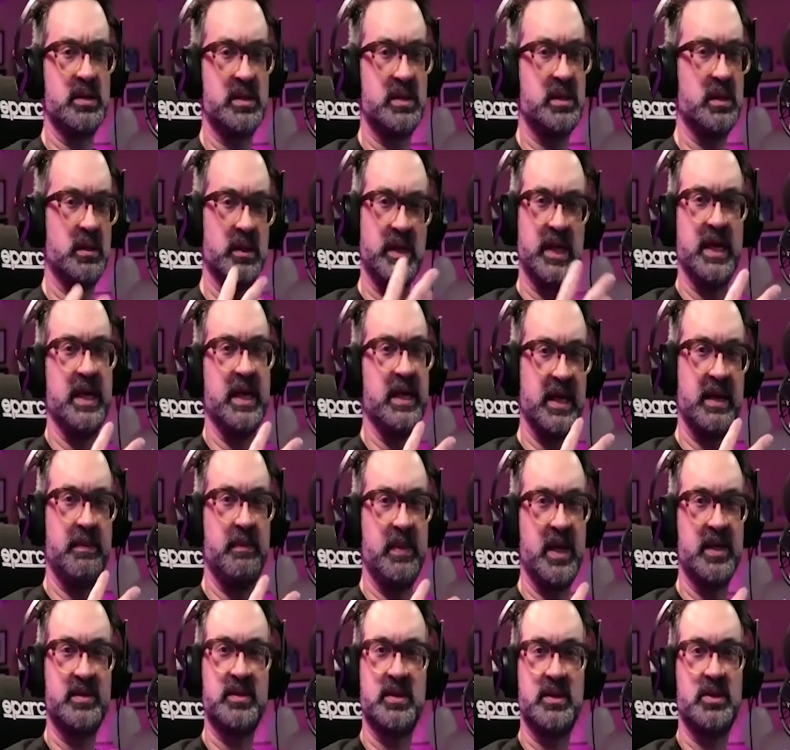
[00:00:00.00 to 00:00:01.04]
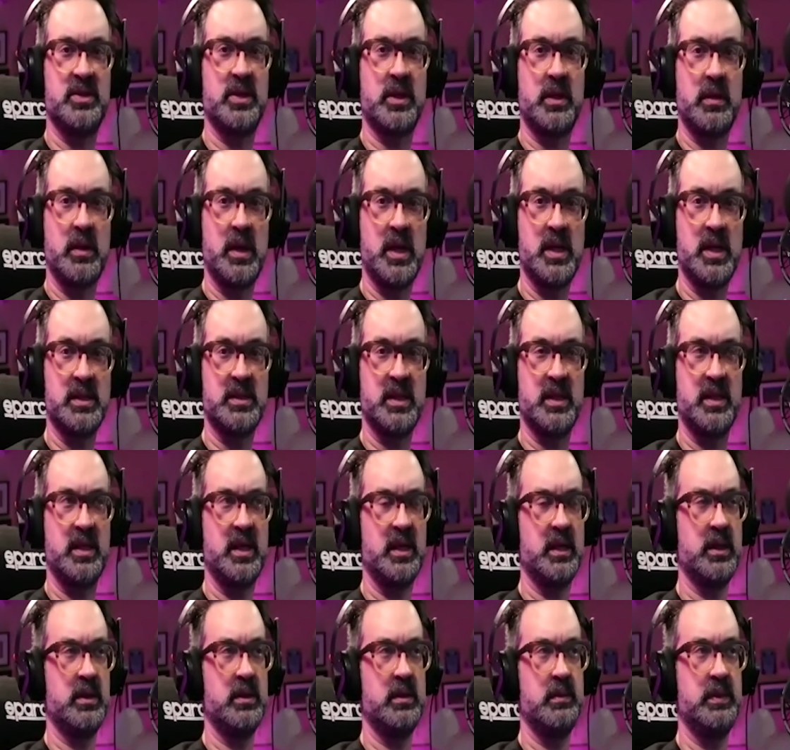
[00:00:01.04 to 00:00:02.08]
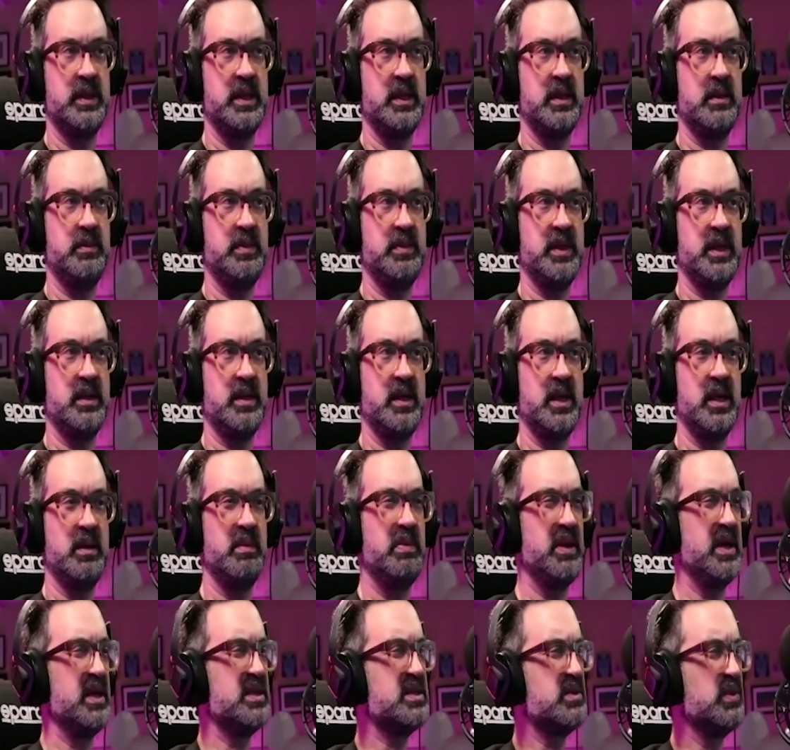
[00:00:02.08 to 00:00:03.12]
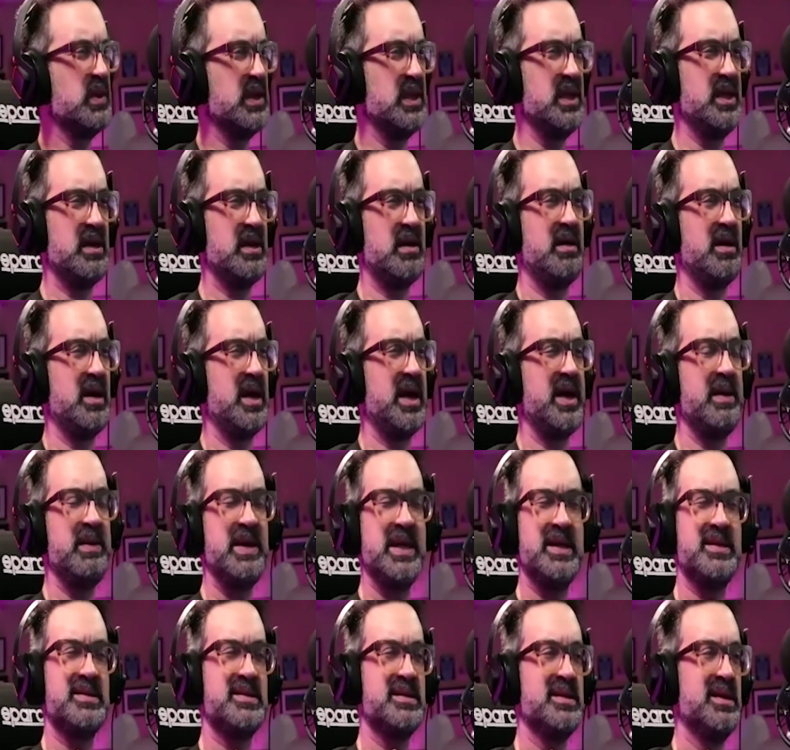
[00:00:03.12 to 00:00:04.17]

getting that message across, I think could be a big thing. But it's really hard. I mean,